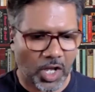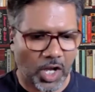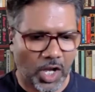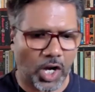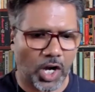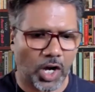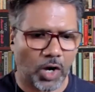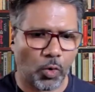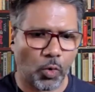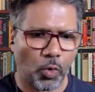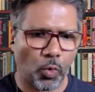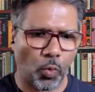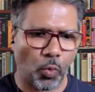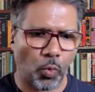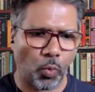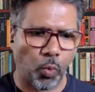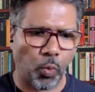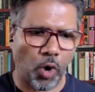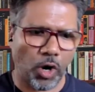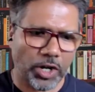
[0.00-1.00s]
Uh,
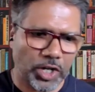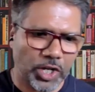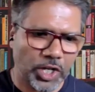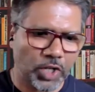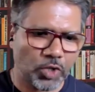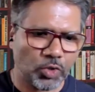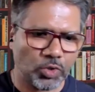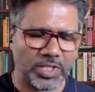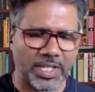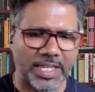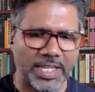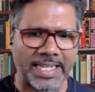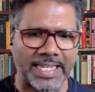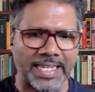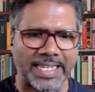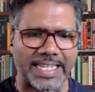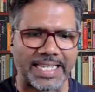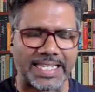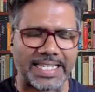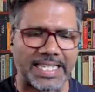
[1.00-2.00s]
what do you
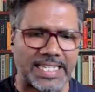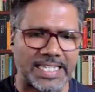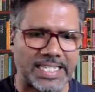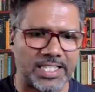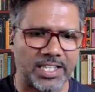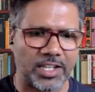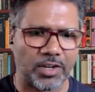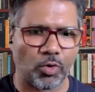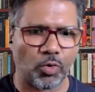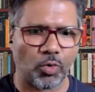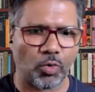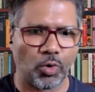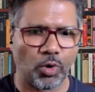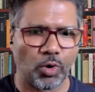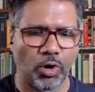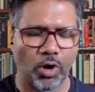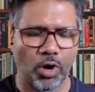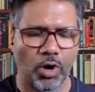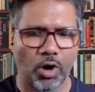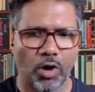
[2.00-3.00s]
think is, the
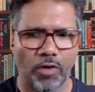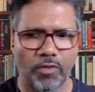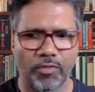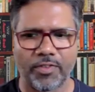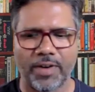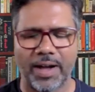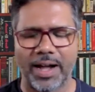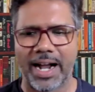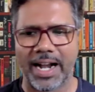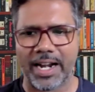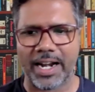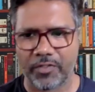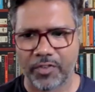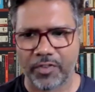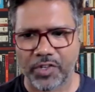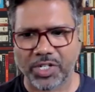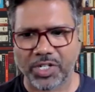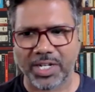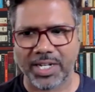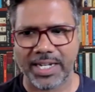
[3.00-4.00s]
role of
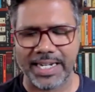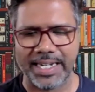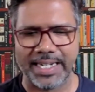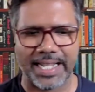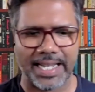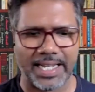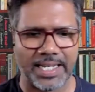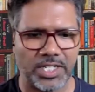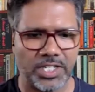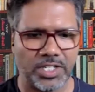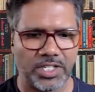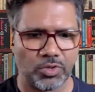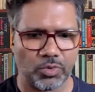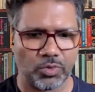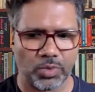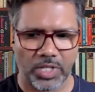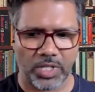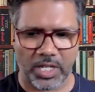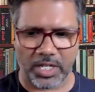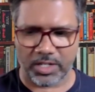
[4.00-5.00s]
artificial intelligence
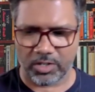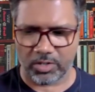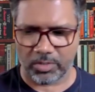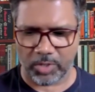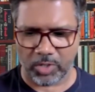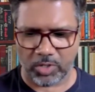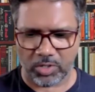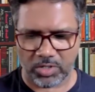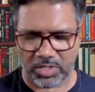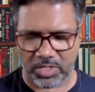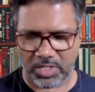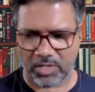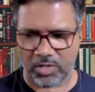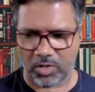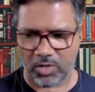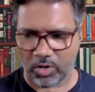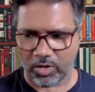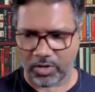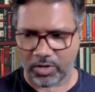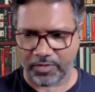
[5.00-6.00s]
over there you know because there's
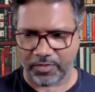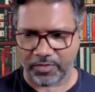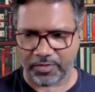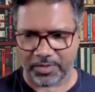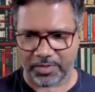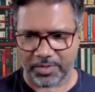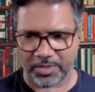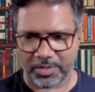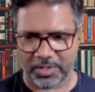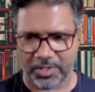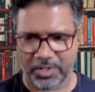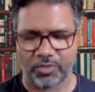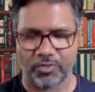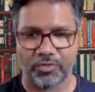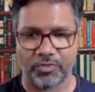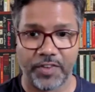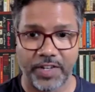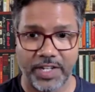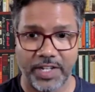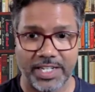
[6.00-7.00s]
a lot of uh, you know
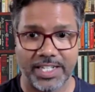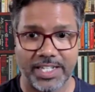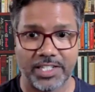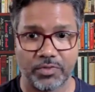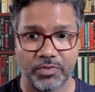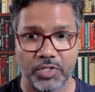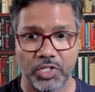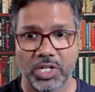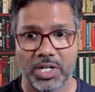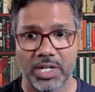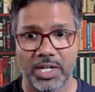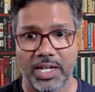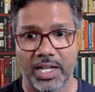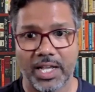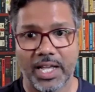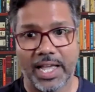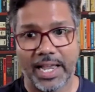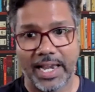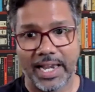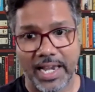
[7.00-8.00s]
fields which are
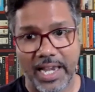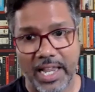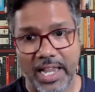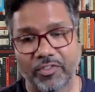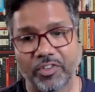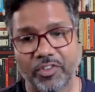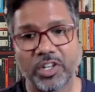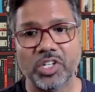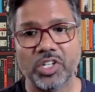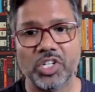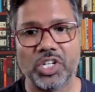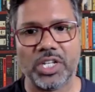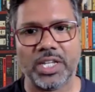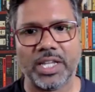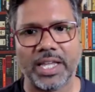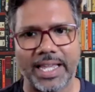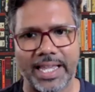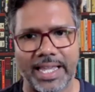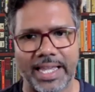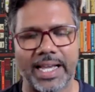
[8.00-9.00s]
leveraging
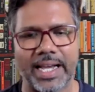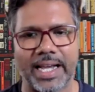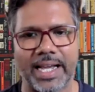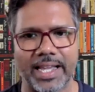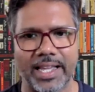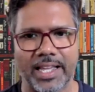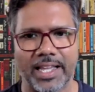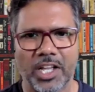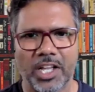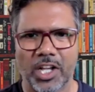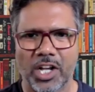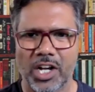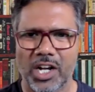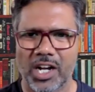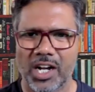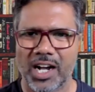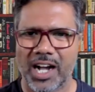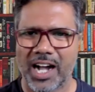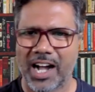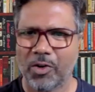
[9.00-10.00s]
ai
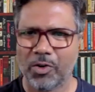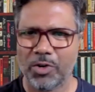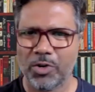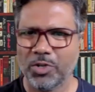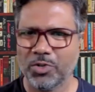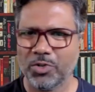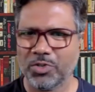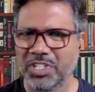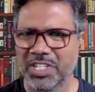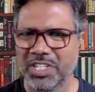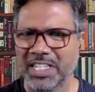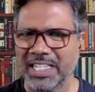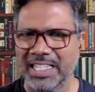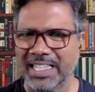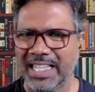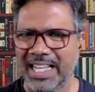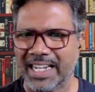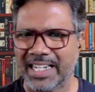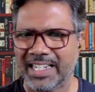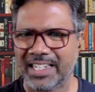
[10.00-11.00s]
uh, how do you see
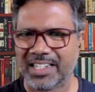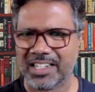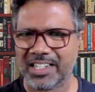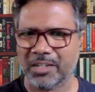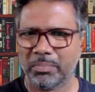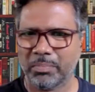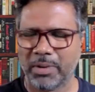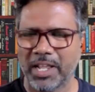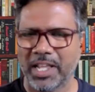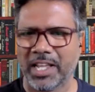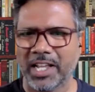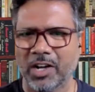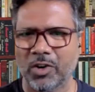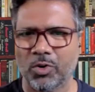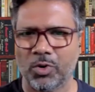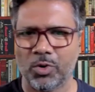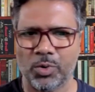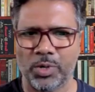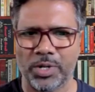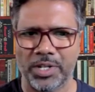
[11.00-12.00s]
that uh, playing
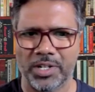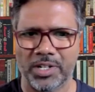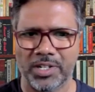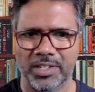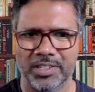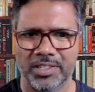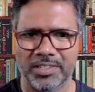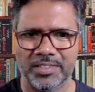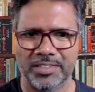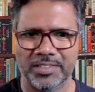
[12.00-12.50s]
out over here